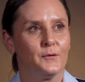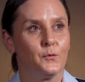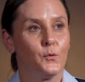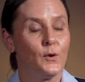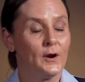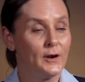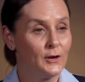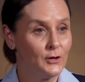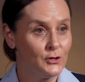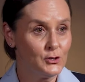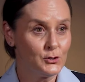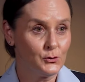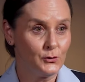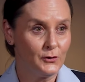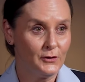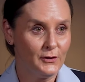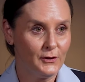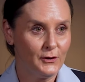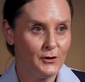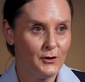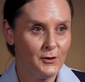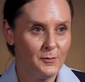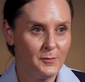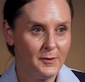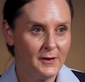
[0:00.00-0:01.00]
When I joined the
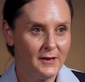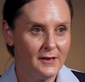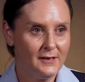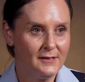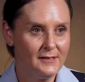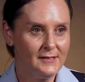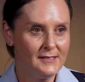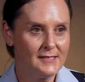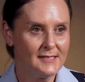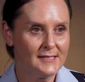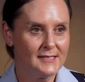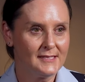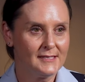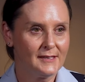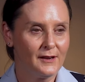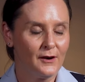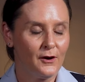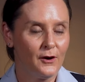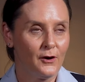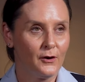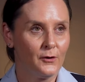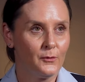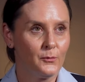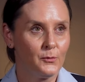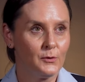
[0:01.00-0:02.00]
QPS,
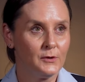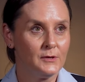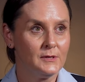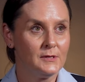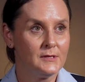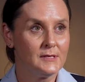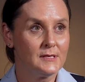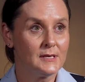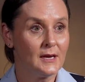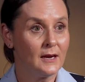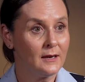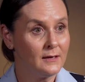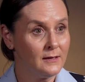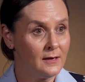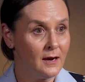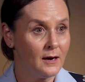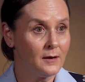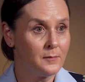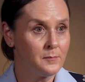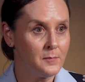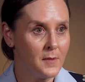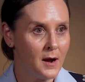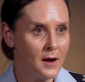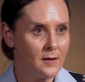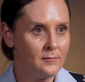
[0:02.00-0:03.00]
I was a
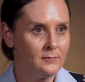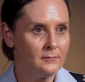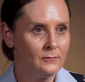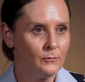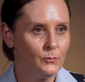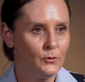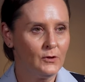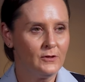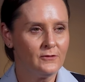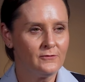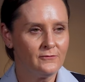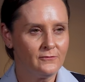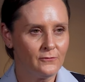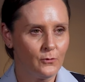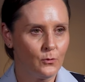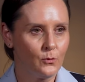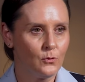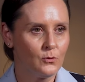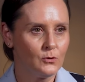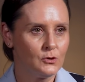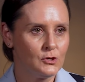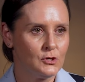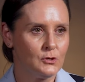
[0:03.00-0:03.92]
young mum with four